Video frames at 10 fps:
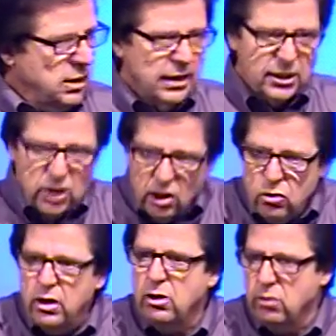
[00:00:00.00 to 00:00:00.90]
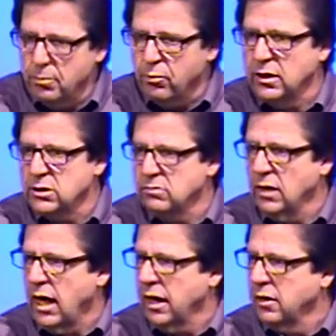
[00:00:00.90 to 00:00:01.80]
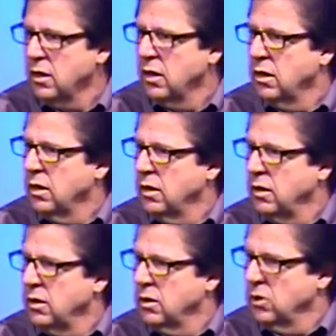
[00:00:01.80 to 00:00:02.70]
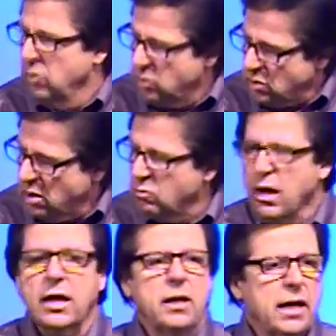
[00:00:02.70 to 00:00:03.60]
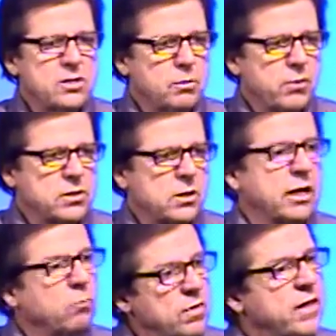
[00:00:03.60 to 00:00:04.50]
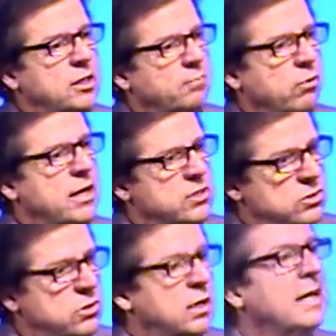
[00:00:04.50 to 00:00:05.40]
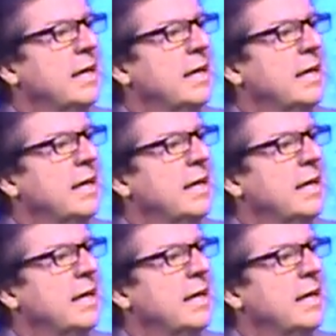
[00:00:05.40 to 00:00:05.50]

That's how you enter in the presence of God you start recognizing the presence of God. And one thing that praise is doing,